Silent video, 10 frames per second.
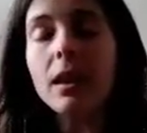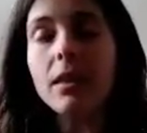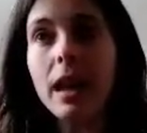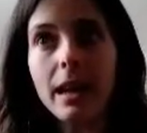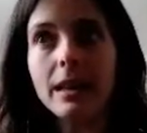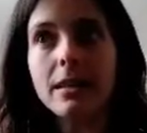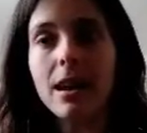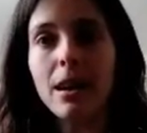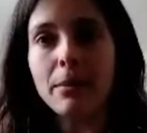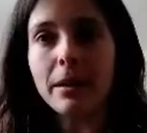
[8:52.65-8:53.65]
That had to
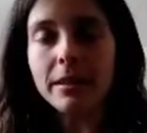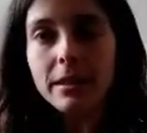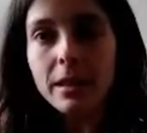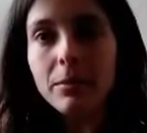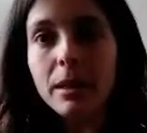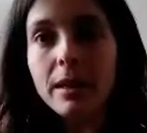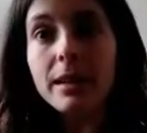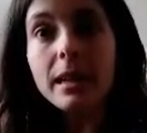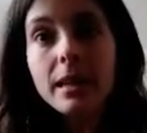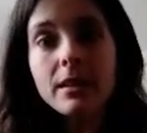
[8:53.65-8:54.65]
happen
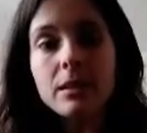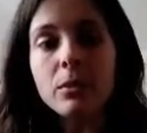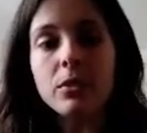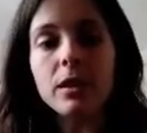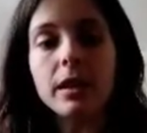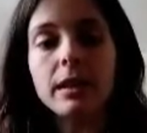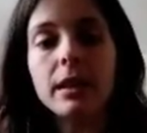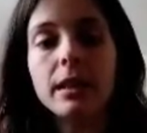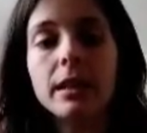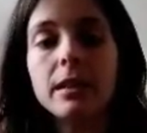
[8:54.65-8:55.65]
because I needed to move on.
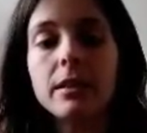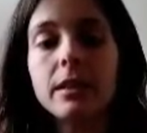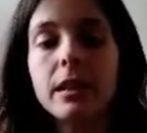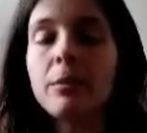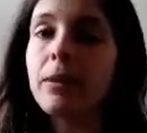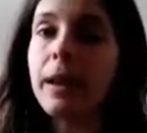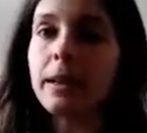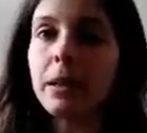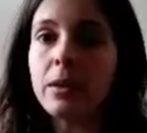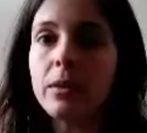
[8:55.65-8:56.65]
I needed to keep
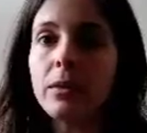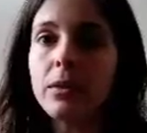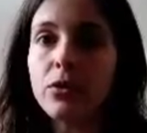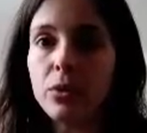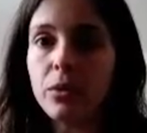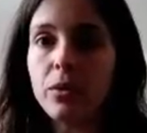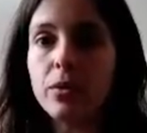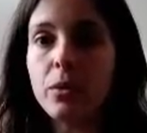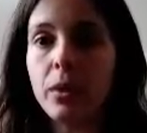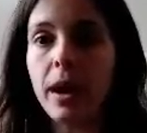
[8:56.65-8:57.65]
finding the truth
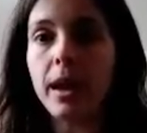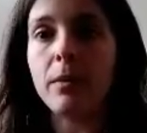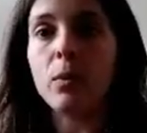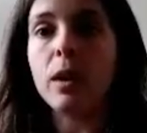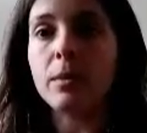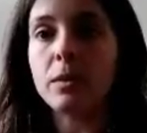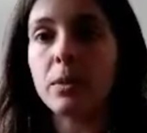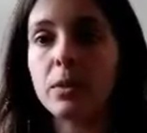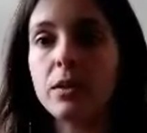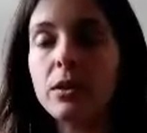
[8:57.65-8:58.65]
of who I am and what I'm
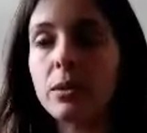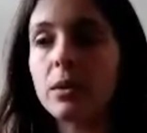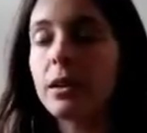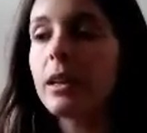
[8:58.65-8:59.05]
supposed to do.